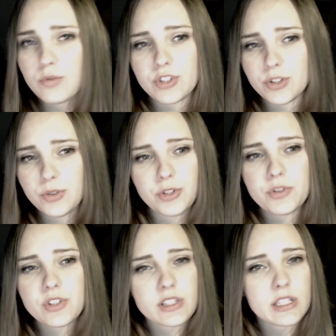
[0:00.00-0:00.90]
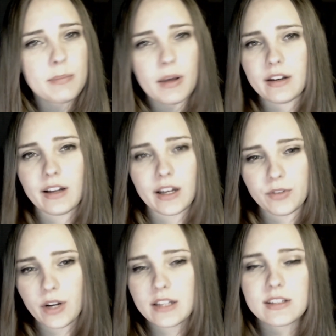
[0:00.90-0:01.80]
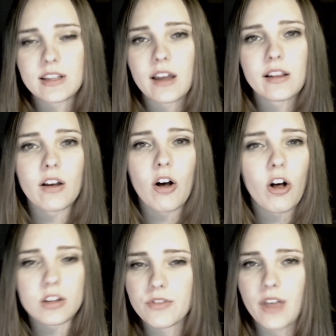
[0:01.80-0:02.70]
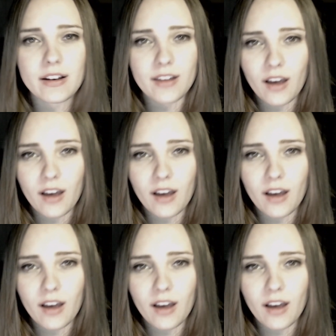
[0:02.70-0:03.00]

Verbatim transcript: do you sleep at night reconciling all of that